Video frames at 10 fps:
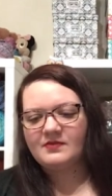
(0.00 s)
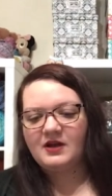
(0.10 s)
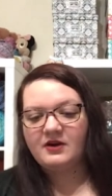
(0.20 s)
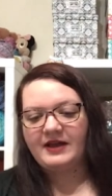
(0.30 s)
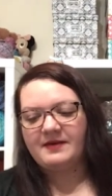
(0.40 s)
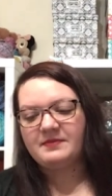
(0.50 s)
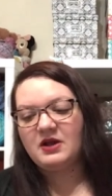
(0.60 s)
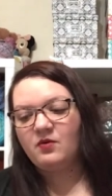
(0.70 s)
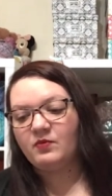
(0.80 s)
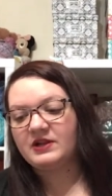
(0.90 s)
okay,
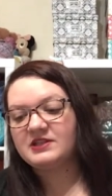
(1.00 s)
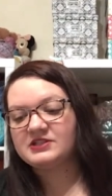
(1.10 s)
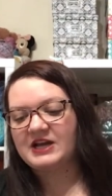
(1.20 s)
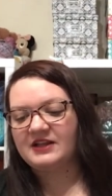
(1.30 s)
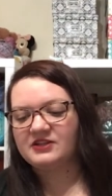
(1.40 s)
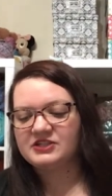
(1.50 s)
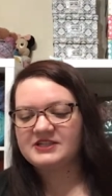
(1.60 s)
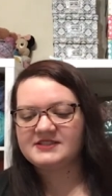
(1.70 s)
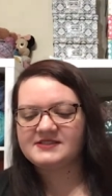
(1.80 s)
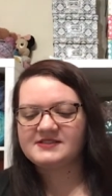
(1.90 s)
one of the
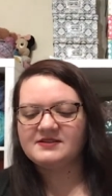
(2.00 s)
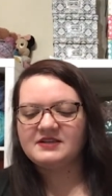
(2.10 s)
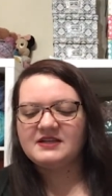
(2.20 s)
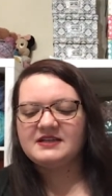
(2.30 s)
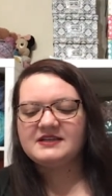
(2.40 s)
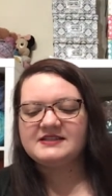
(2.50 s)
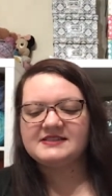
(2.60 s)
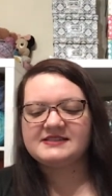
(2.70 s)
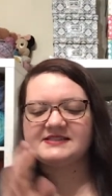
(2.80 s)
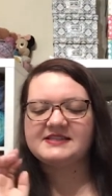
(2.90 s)
challenges
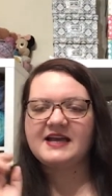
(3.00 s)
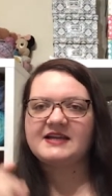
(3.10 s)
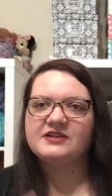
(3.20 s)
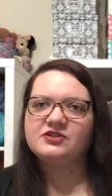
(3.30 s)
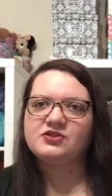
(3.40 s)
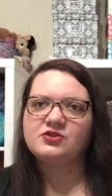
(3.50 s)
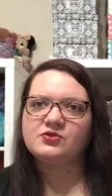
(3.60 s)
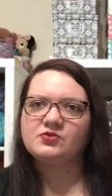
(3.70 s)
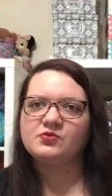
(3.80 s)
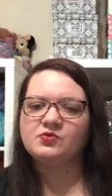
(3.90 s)
said
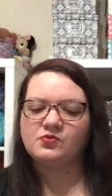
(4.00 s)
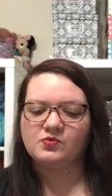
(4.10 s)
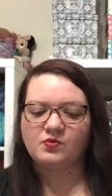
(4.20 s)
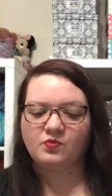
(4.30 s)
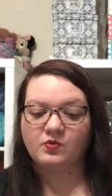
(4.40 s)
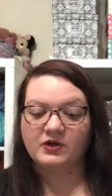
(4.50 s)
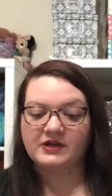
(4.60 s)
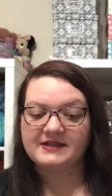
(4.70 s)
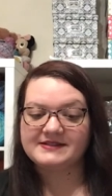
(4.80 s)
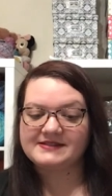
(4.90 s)
to work
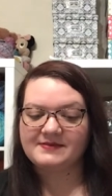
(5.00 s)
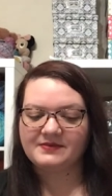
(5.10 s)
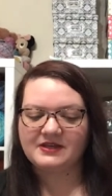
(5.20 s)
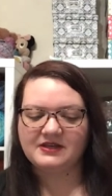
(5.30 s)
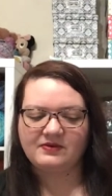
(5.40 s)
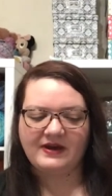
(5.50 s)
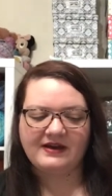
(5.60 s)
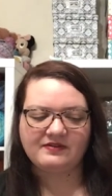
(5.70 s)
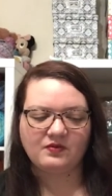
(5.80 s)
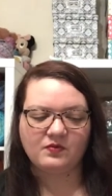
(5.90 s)
on something you
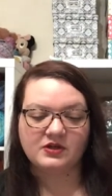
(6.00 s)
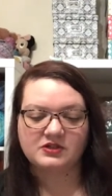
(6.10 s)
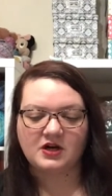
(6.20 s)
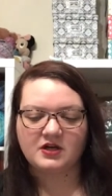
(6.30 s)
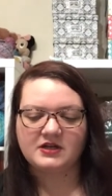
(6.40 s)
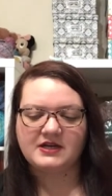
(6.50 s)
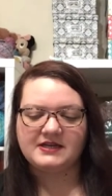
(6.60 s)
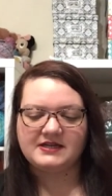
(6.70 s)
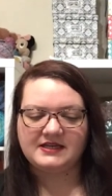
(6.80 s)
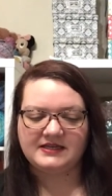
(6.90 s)
haven't worked on
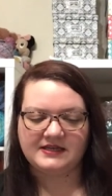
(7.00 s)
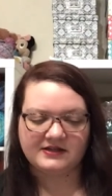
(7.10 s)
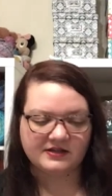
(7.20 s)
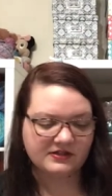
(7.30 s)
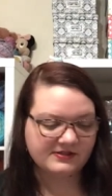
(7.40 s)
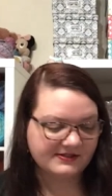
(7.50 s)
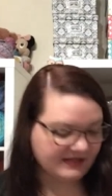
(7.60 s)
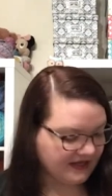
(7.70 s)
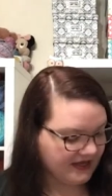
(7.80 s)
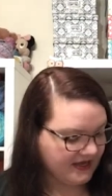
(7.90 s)
in years.
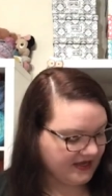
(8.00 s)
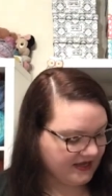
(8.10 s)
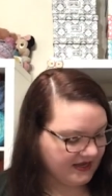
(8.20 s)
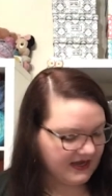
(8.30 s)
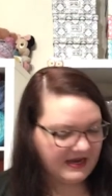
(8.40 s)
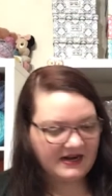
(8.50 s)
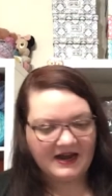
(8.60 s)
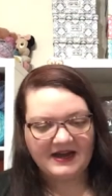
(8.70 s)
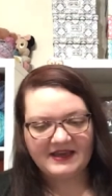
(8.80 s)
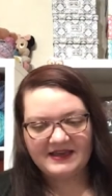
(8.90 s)
And
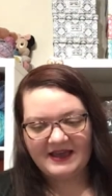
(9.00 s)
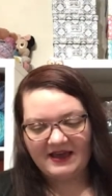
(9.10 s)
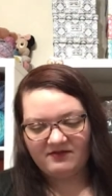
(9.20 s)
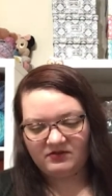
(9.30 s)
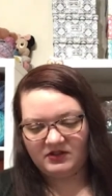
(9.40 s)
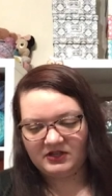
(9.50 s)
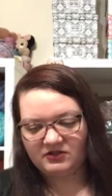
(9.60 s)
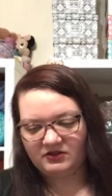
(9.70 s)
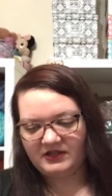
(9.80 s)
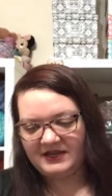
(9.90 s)
I have
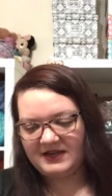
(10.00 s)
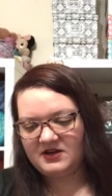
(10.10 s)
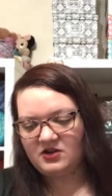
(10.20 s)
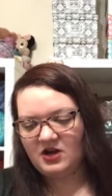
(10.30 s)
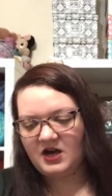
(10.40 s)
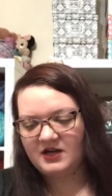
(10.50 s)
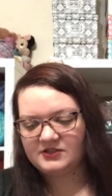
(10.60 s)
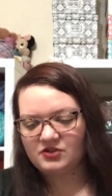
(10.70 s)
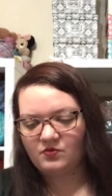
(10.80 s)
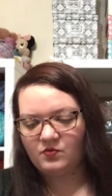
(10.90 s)
literally
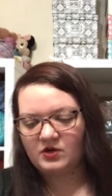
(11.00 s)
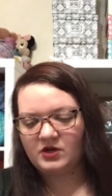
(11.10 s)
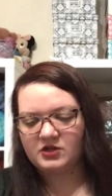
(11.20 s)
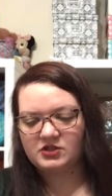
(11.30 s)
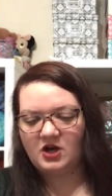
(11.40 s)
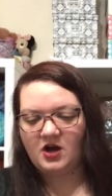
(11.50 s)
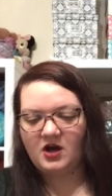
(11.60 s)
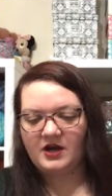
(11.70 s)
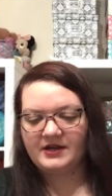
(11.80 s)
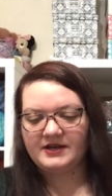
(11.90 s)
not worked
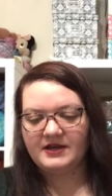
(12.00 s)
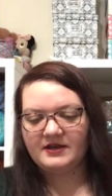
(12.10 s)
on